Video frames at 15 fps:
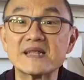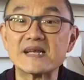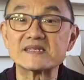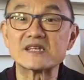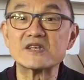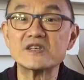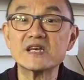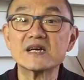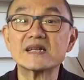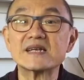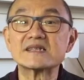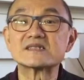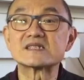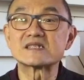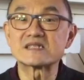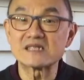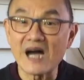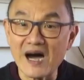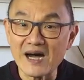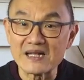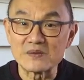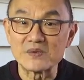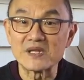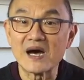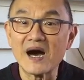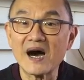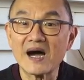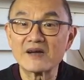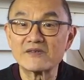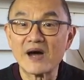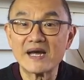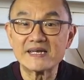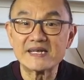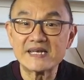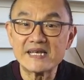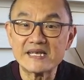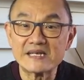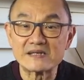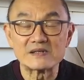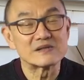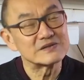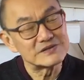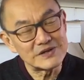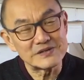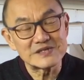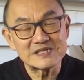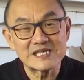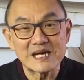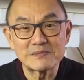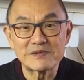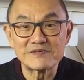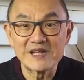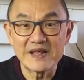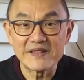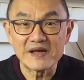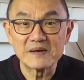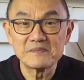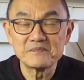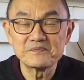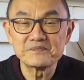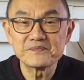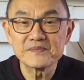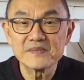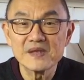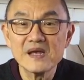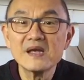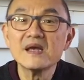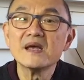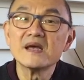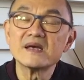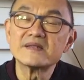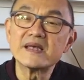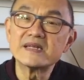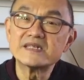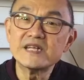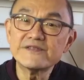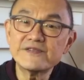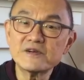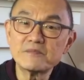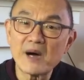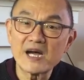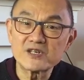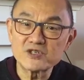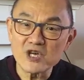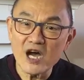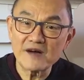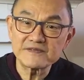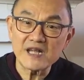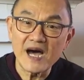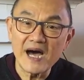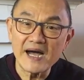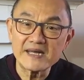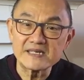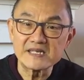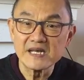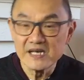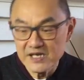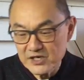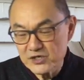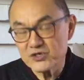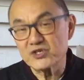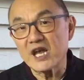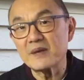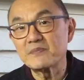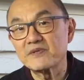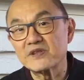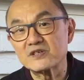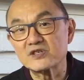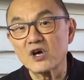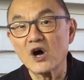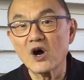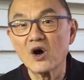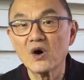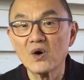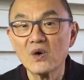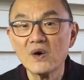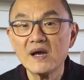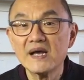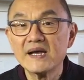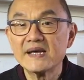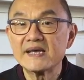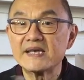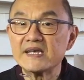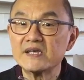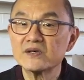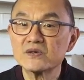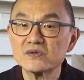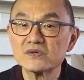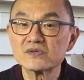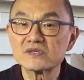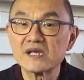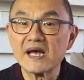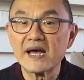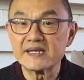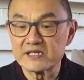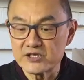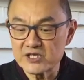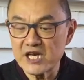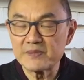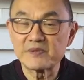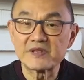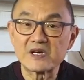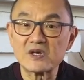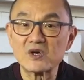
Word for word: That's the Yearling style with a high riding heel, not the type of leather. They differ by shaft height shape of the toe, heels, and the shape of the